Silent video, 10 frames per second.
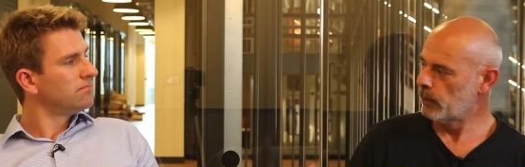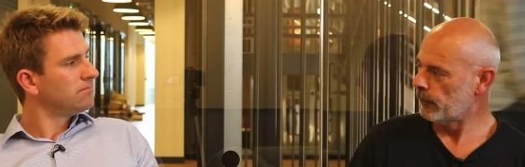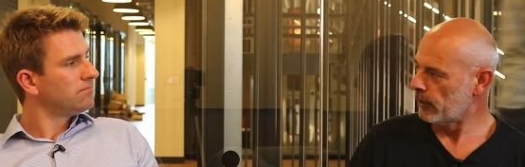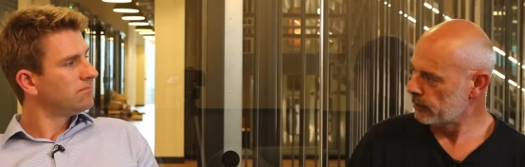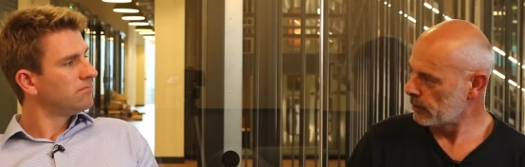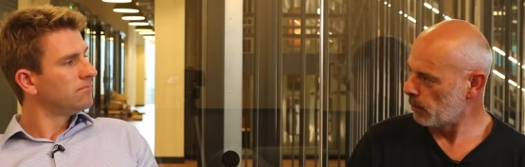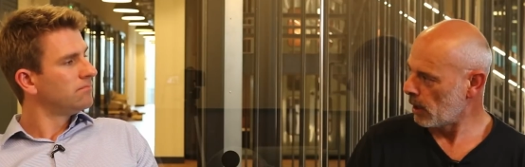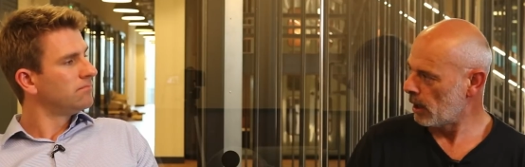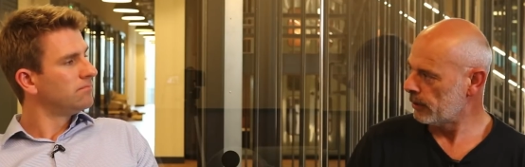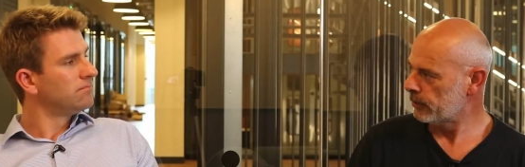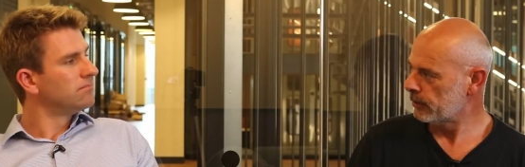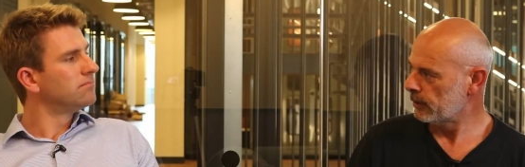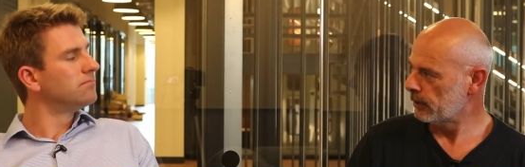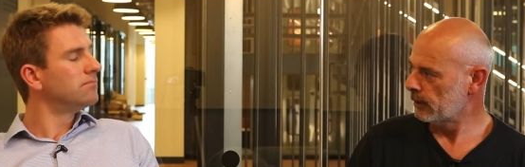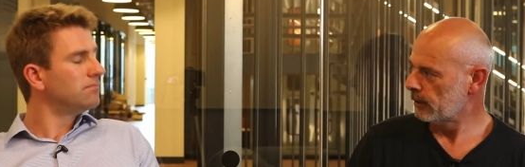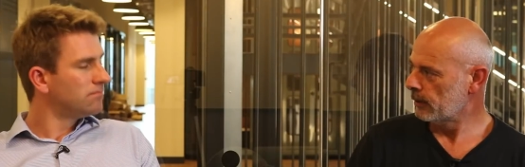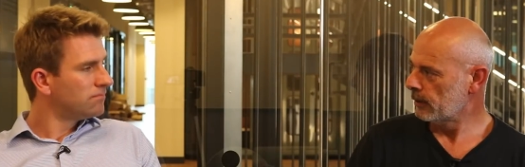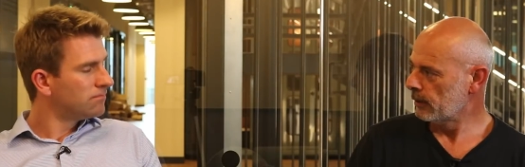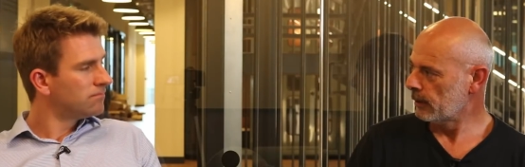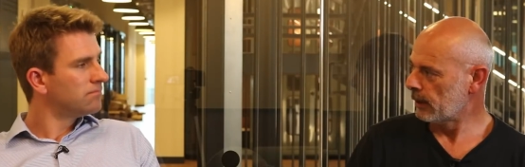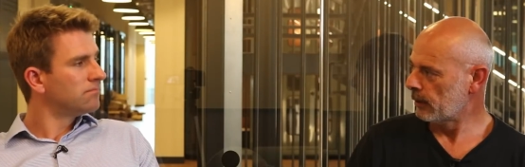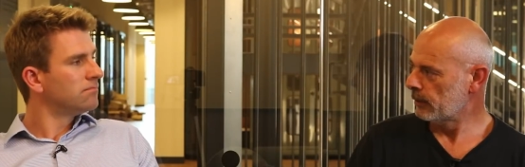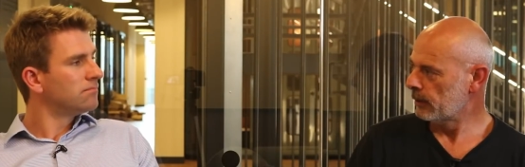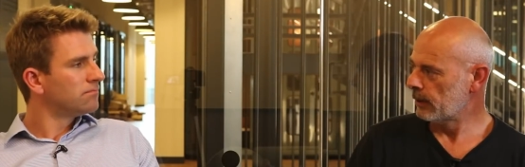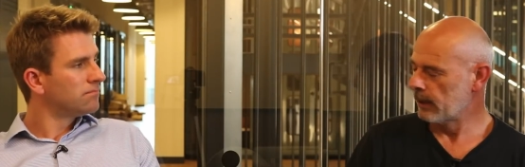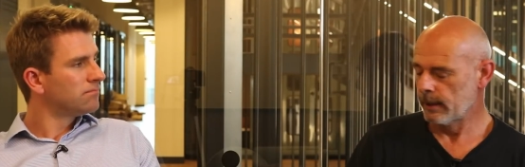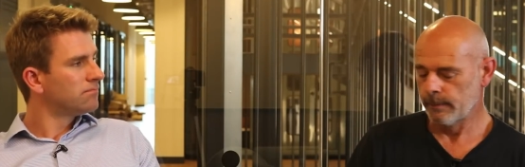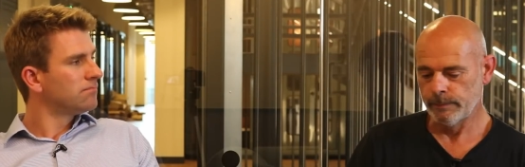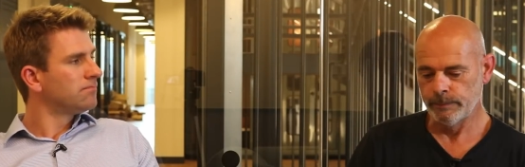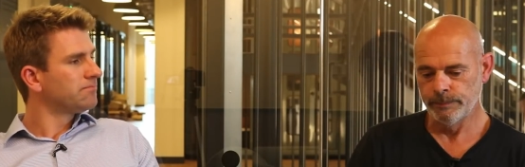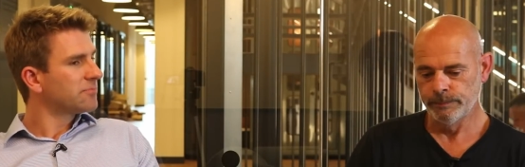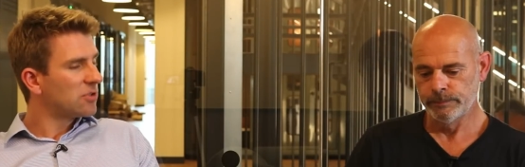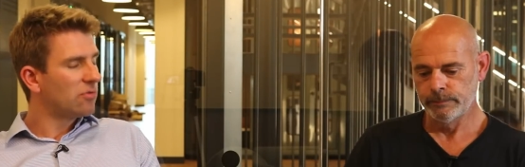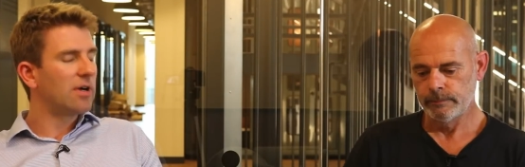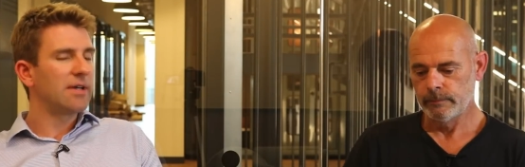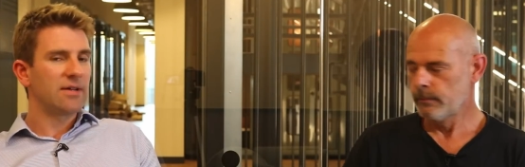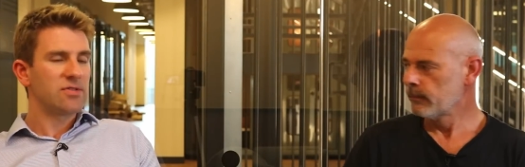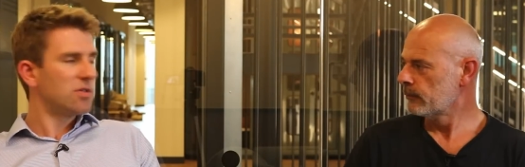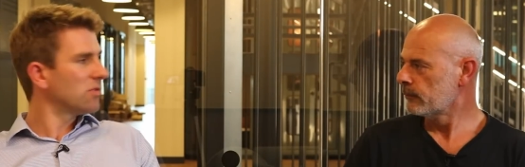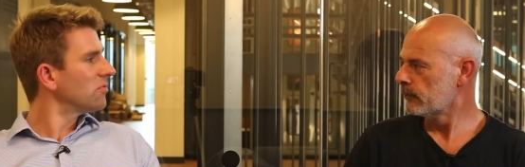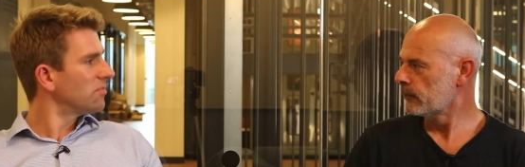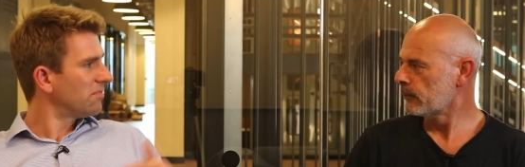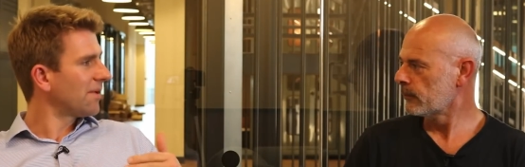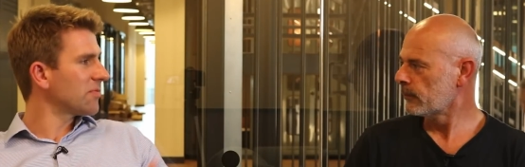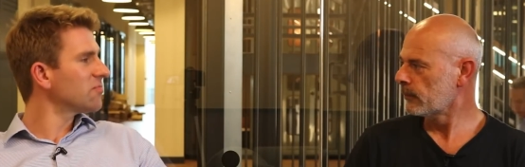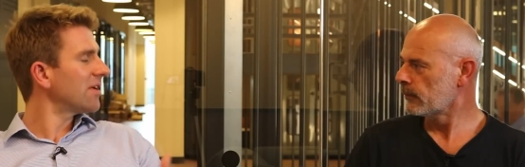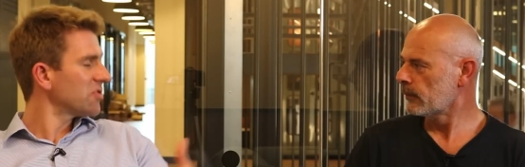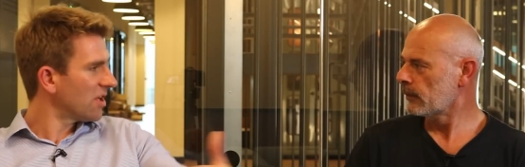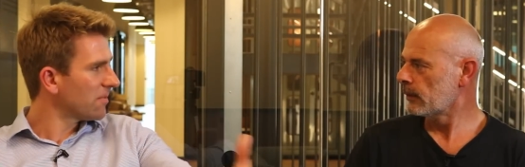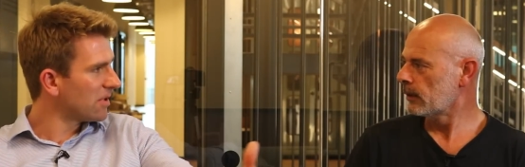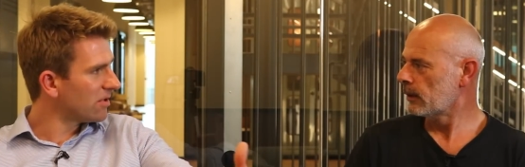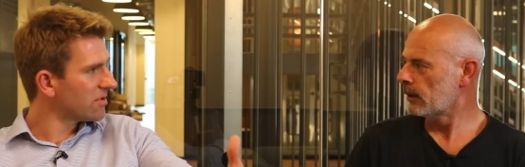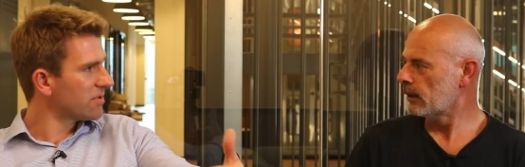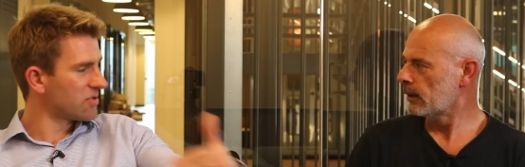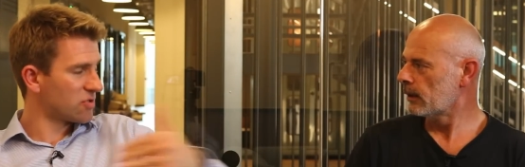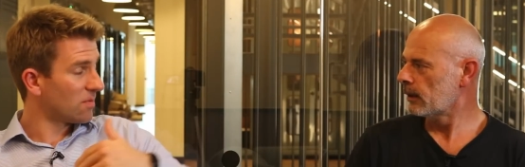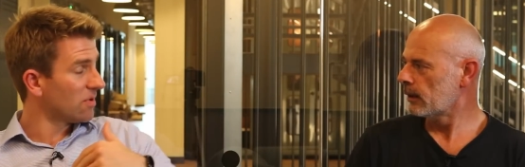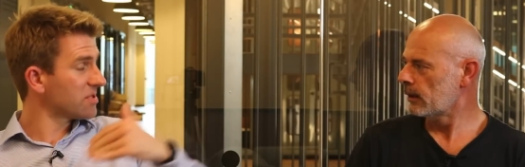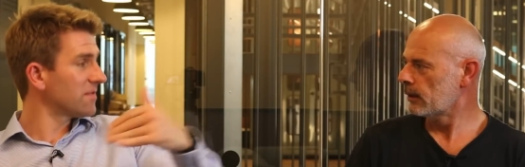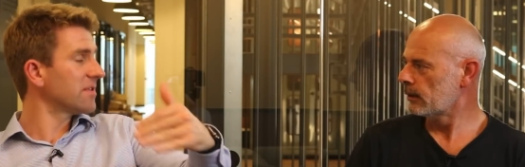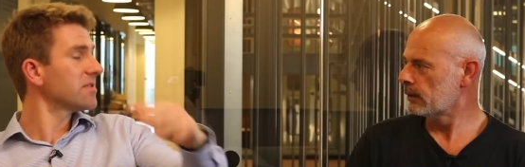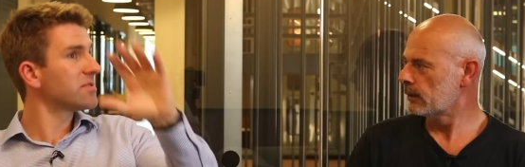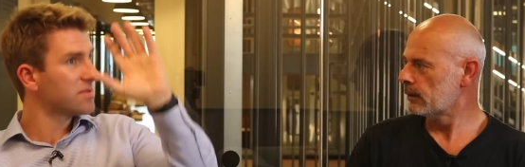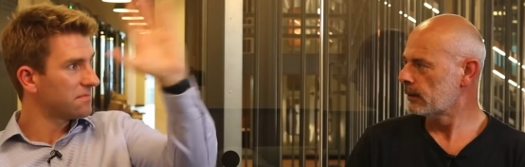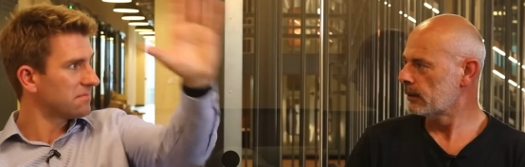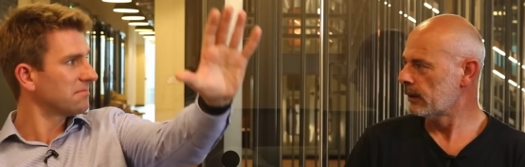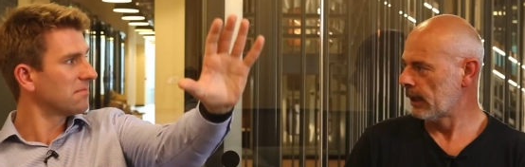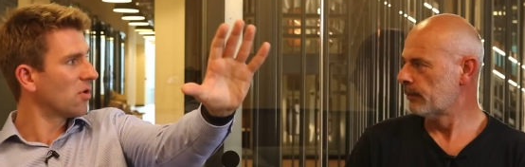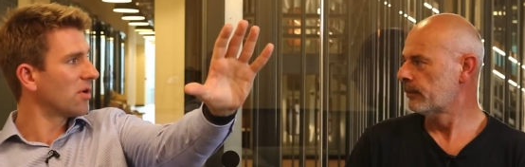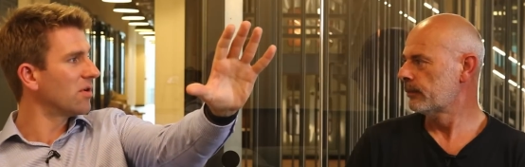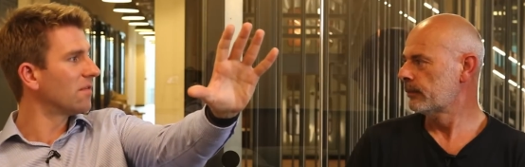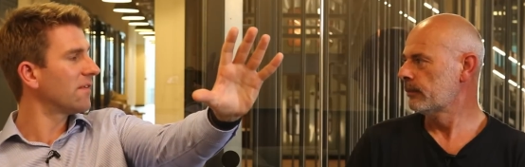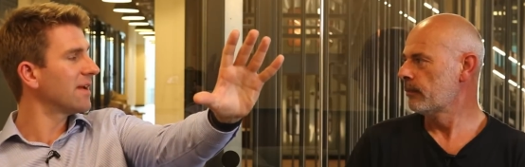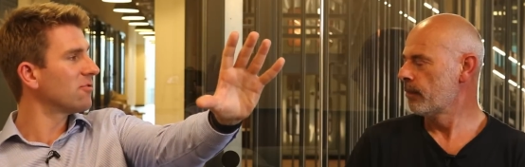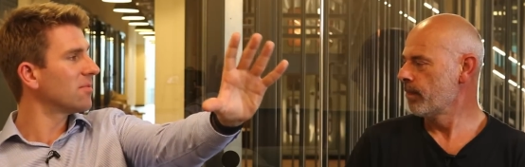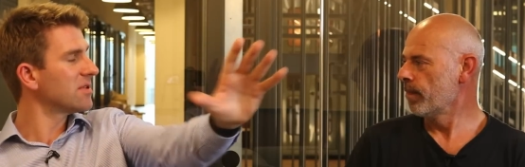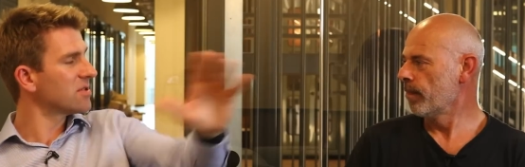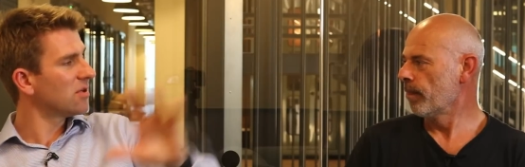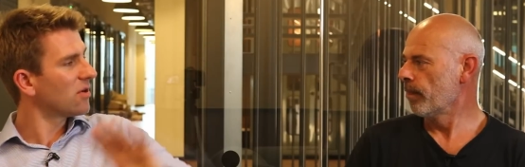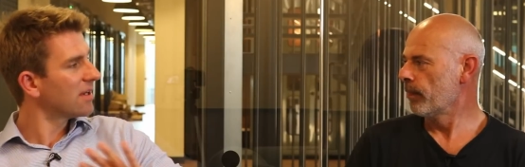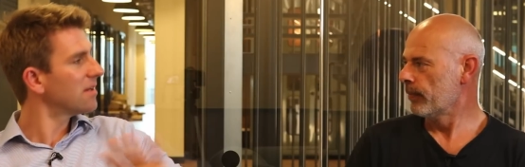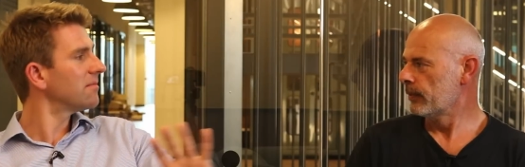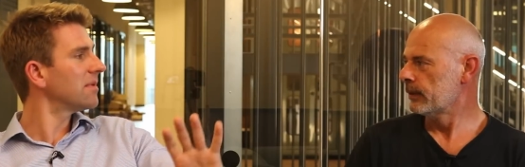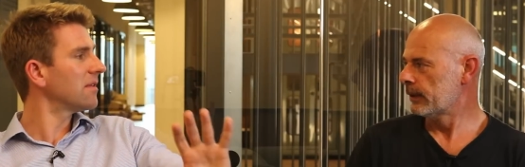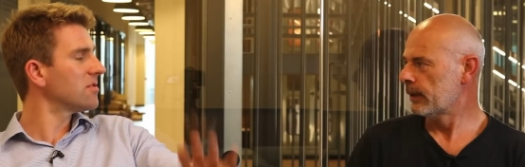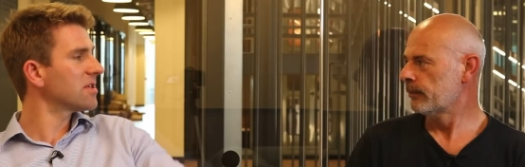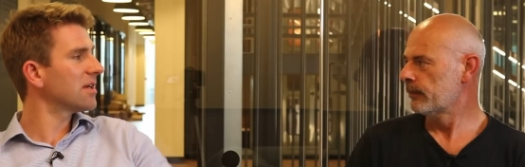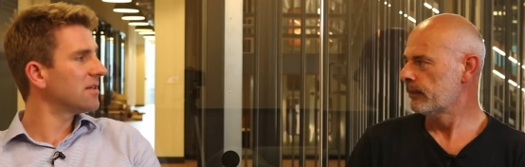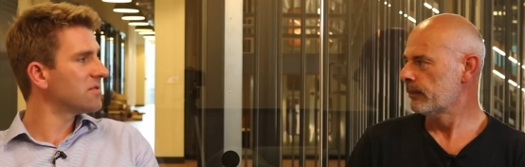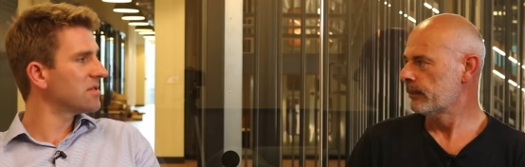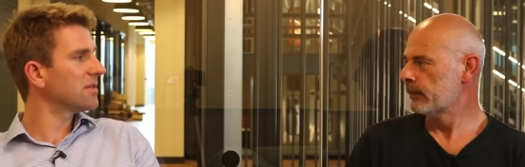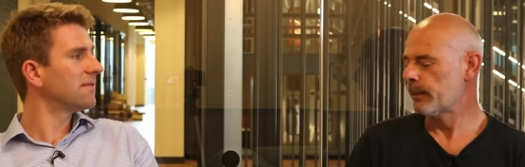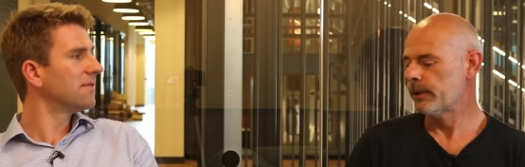Speaker 1: moving the stop loss? Mm -hmm. You know. Um,
Speaker 2: right. Yeah. So you'll perhaps ratchet up the, lot, the stop loss if it's yeah. got in your favour a bit to lock in a bit of yeah. those gains. Yeah.